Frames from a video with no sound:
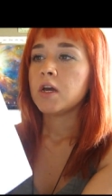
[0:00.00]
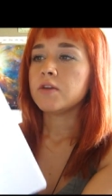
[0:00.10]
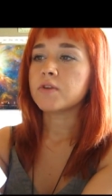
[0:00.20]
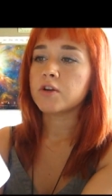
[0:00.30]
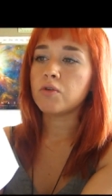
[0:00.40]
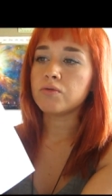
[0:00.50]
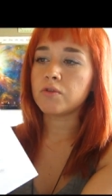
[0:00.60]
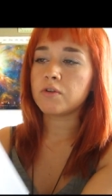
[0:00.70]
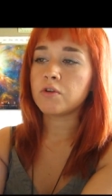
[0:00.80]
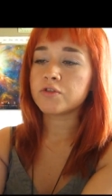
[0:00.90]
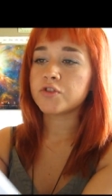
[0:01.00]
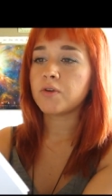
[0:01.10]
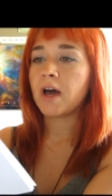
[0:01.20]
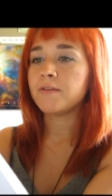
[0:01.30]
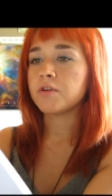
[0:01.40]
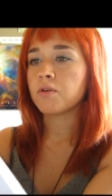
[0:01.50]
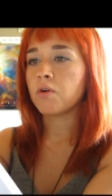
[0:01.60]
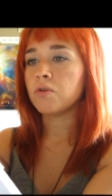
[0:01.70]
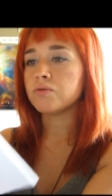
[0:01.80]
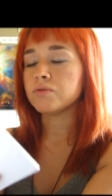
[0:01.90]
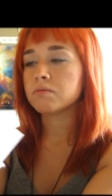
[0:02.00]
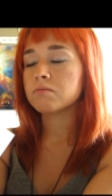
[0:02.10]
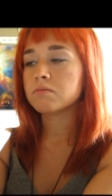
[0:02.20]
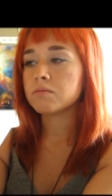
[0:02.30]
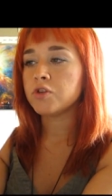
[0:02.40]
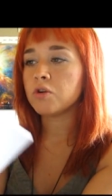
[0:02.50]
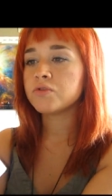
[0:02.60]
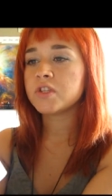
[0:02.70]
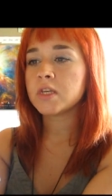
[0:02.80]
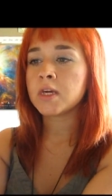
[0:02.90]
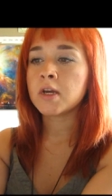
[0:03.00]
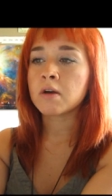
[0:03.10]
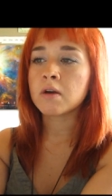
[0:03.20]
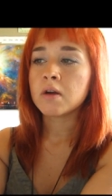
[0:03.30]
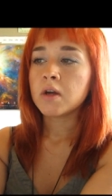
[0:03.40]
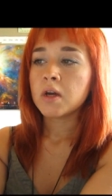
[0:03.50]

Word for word: you can also have your own notes in here